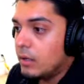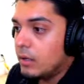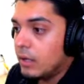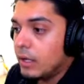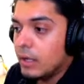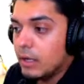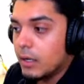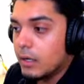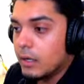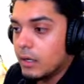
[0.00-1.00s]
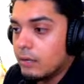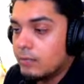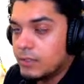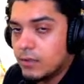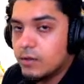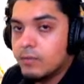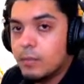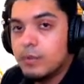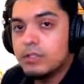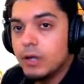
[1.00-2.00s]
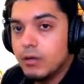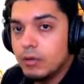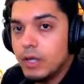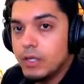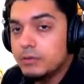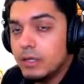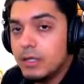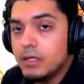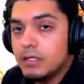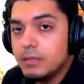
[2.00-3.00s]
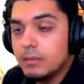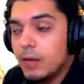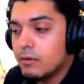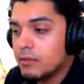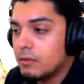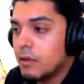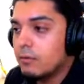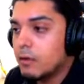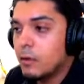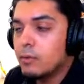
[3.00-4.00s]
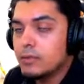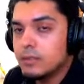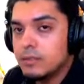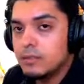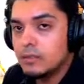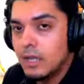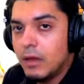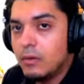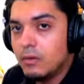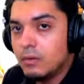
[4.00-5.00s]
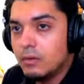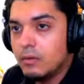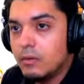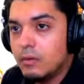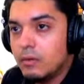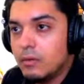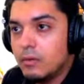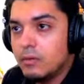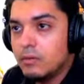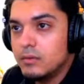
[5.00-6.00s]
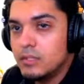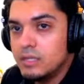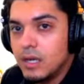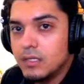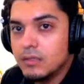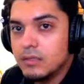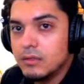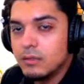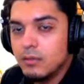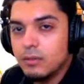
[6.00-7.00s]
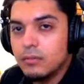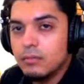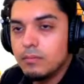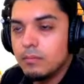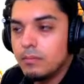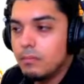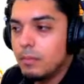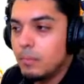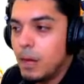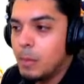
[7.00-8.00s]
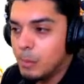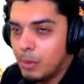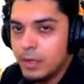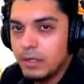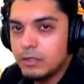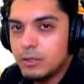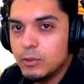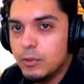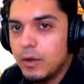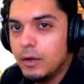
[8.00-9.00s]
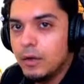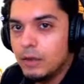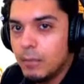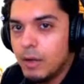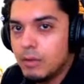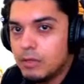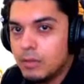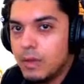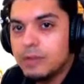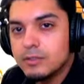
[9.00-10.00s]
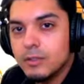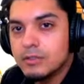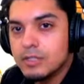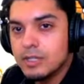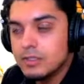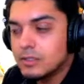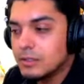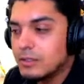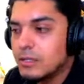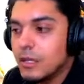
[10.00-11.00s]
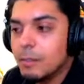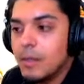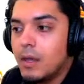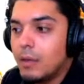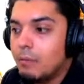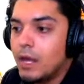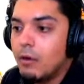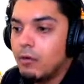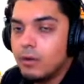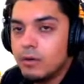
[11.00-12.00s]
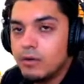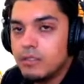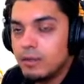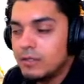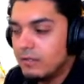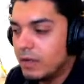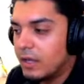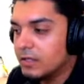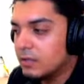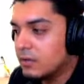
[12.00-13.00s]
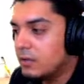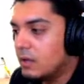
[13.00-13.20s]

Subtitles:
Again, if we start off with the most general case being a DC power supply, we could always downsize it or upgrade it to another power supply as long as it gives us the same power specifications.